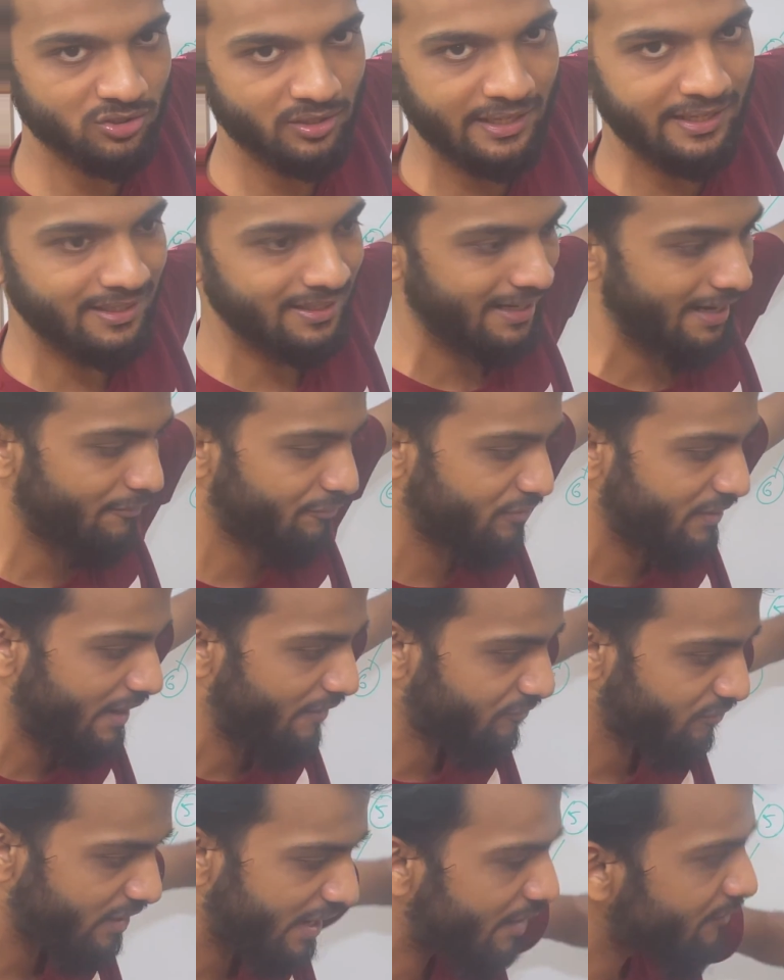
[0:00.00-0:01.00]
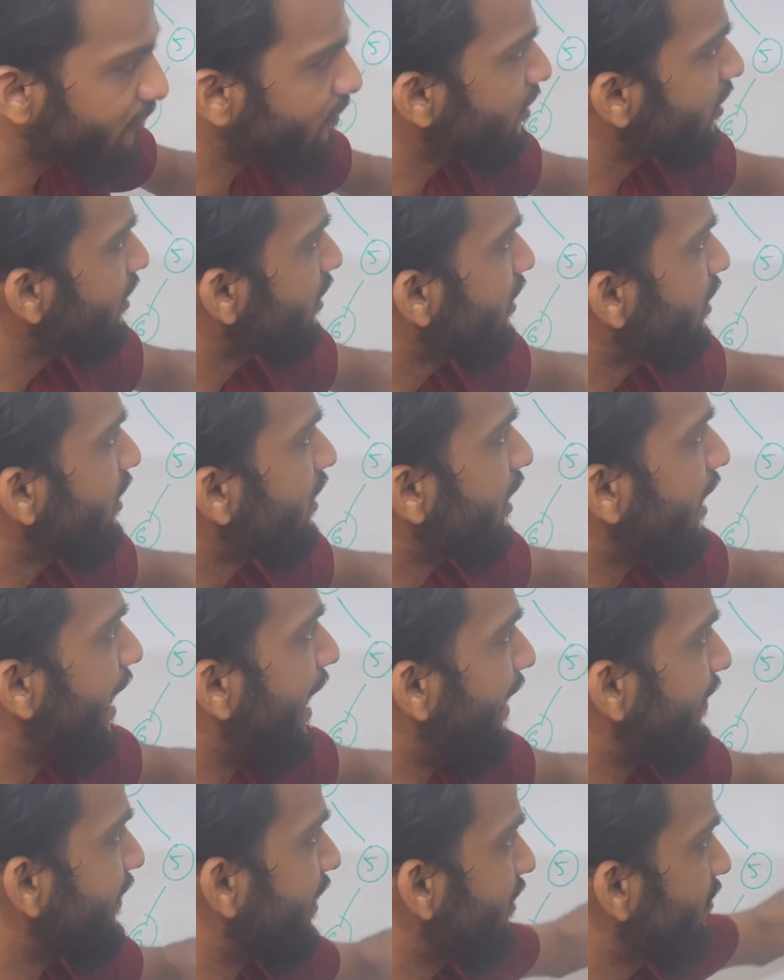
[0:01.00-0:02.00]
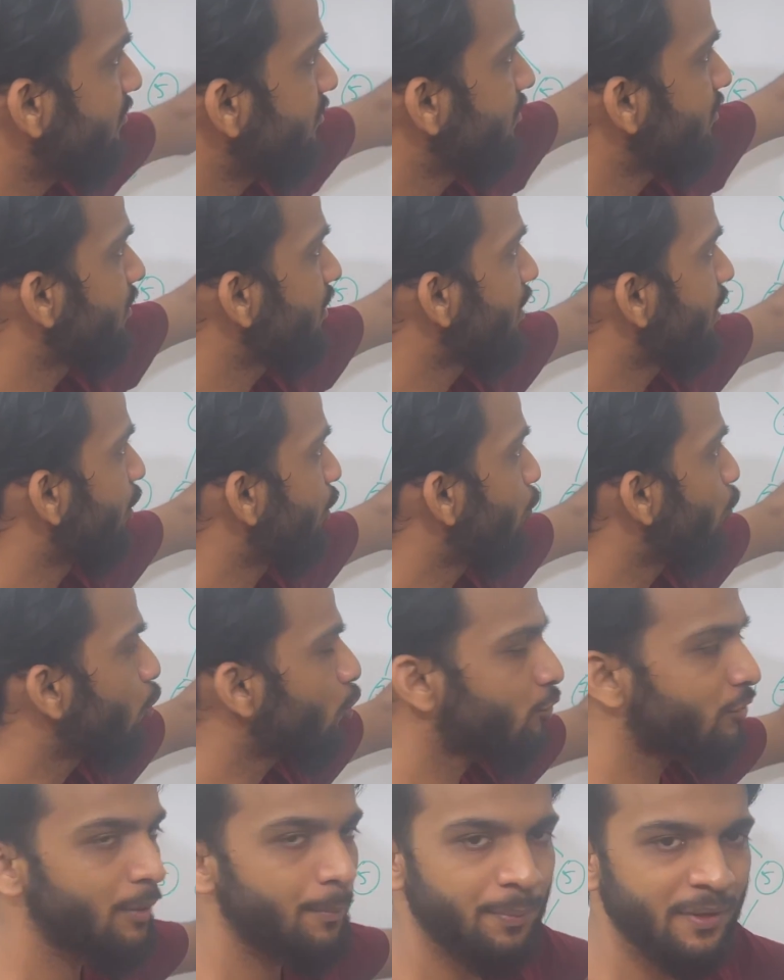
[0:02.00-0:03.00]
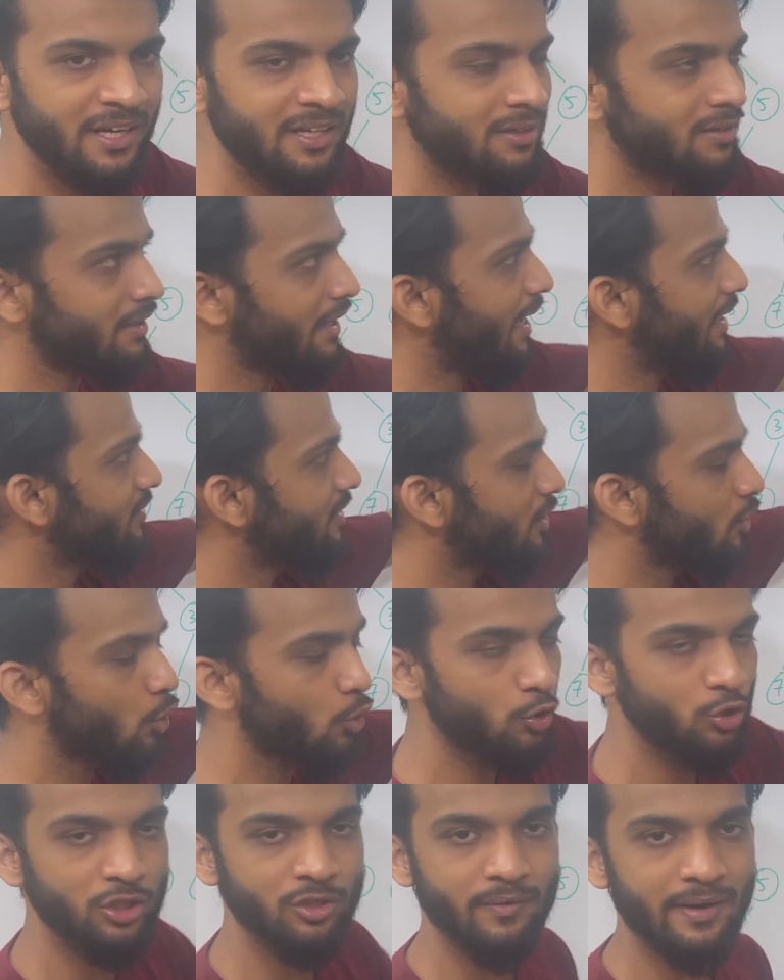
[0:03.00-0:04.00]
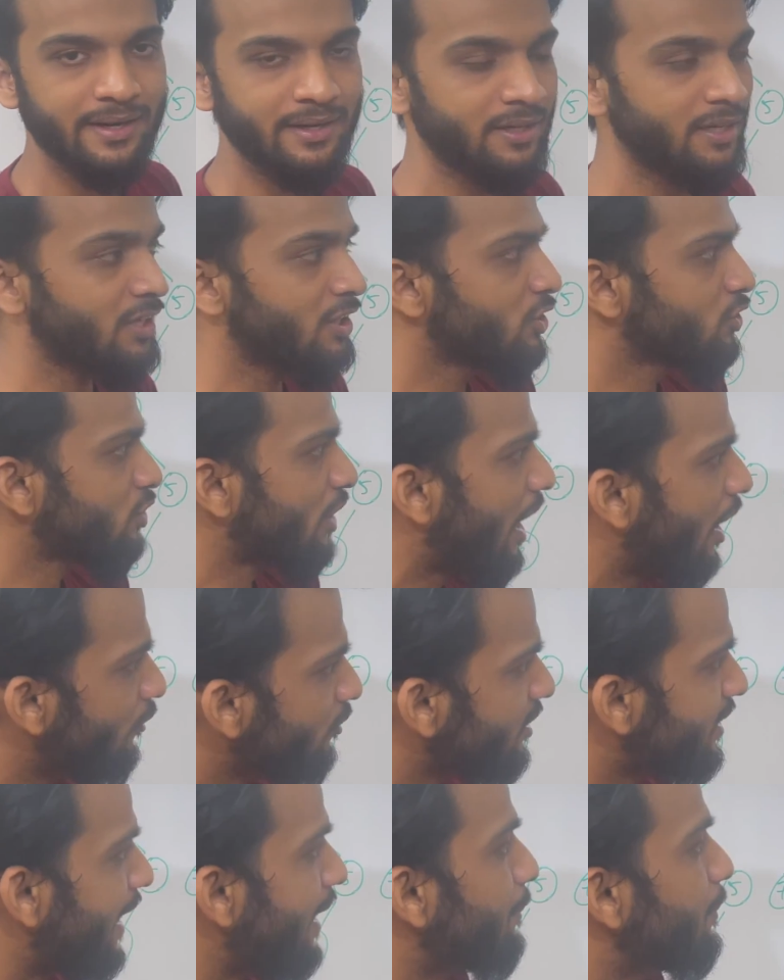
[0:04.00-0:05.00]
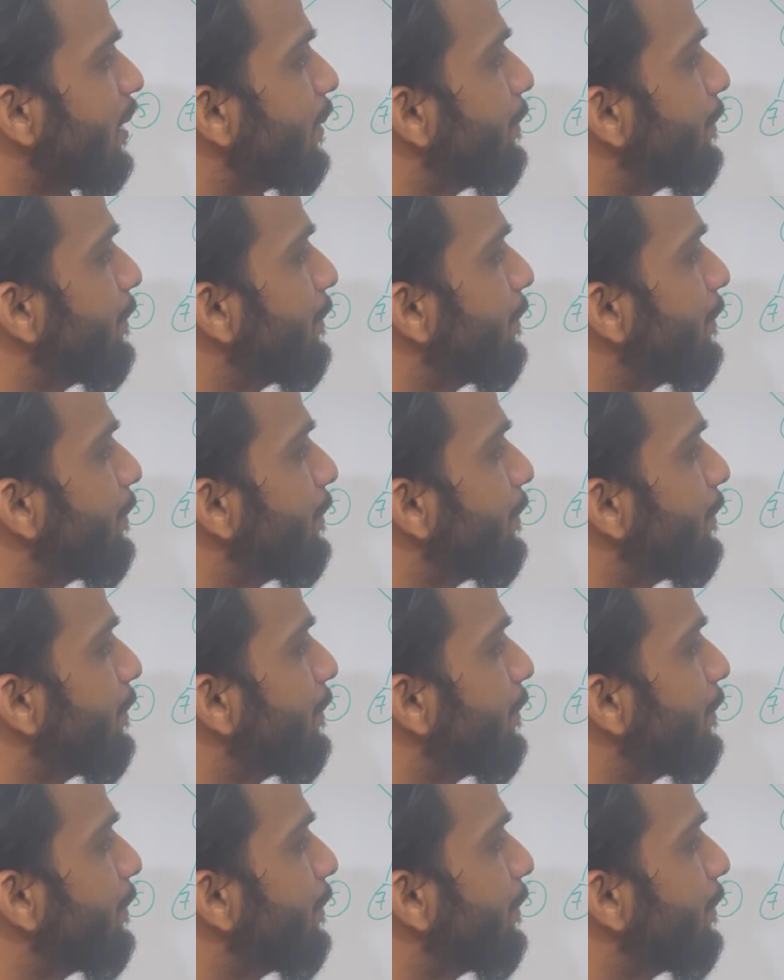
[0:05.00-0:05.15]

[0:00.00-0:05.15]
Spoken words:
like left, left, left, and then root we print, and then go to the right. So how will that be